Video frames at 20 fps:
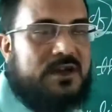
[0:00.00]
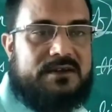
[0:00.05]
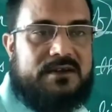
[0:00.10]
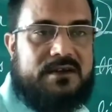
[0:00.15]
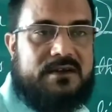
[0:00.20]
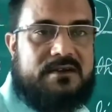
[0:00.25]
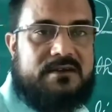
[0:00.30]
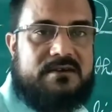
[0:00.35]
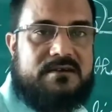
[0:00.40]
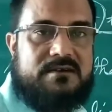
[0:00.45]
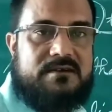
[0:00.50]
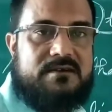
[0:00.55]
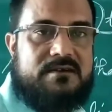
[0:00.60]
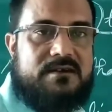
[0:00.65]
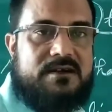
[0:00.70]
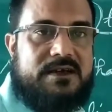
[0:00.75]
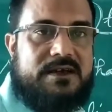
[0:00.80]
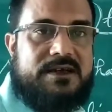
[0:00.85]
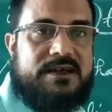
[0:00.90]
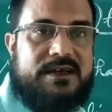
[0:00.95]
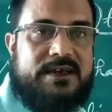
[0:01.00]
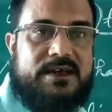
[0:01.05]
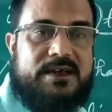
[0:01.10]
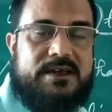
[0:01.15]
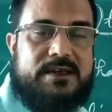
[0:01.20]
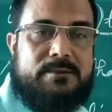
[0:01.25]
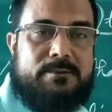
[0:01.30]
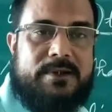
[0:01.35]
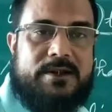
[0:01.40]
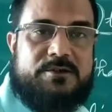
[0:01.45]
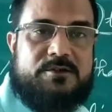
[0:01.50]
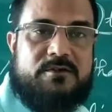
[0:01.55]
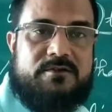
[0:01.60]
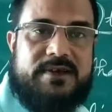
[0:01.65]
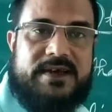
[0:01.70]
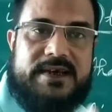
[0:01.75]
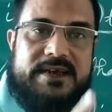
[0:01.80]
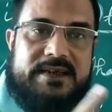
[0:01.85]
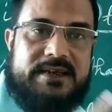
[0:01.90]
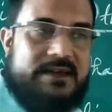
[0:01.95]
other. In place of
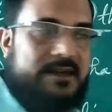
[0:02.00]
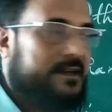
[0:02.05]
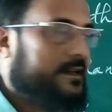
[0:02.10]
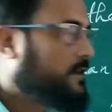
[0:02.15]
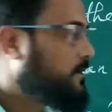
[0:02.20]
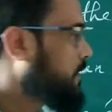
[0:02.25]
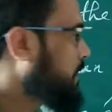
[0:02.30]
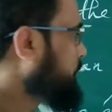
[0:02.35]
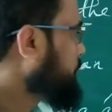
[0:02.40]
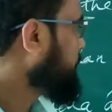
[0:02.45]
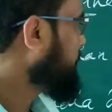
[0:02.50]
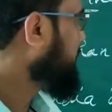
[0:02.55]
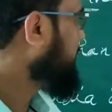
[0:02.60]
any, you have to